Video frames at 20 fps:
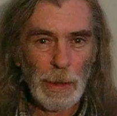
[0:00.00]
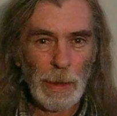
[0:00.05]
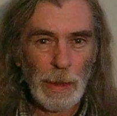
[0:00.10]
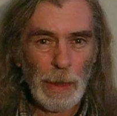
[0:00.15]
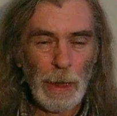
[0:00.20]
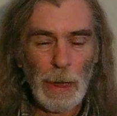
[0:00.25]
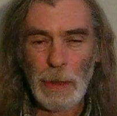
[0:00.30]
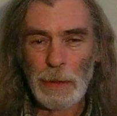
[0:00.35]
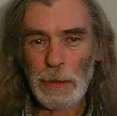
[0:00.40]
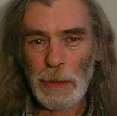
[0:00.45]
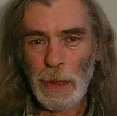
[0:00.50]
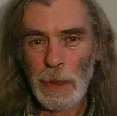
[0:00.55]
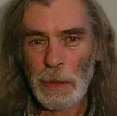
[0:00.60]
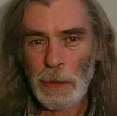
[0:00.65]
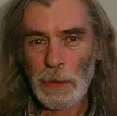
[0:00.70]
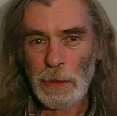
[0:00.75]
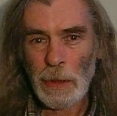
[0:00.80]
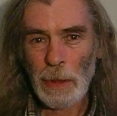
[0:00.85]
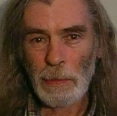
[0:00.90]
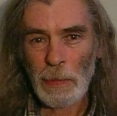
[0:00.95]
And yet
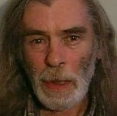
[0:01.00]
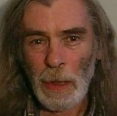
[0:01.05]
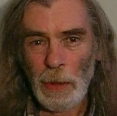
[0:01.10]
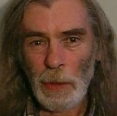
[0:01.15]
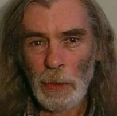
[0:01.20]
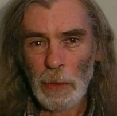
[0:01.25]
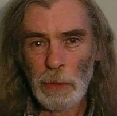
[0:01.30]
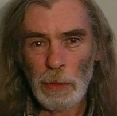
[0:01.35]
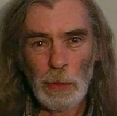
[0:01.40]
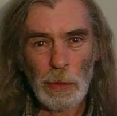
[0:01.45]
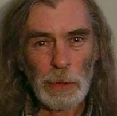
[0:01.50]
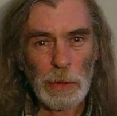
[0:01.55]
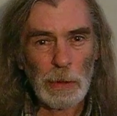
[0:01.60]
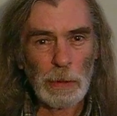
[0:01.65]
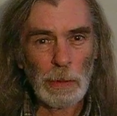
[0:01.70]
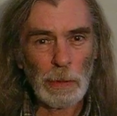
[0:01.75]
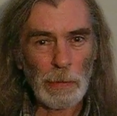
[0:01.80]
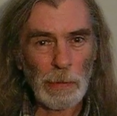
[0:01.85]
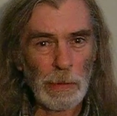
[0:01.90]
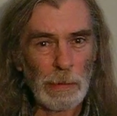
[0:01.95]
somehow you
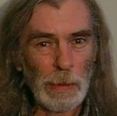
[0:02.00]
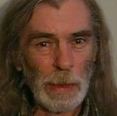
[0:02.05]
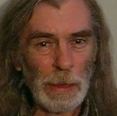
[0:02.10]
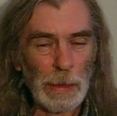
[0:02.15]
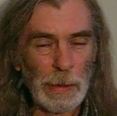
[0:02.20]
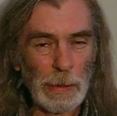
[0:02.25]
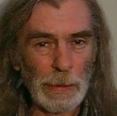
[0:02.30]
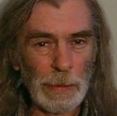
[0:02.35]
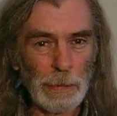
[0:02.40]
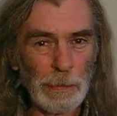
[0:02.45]
still remain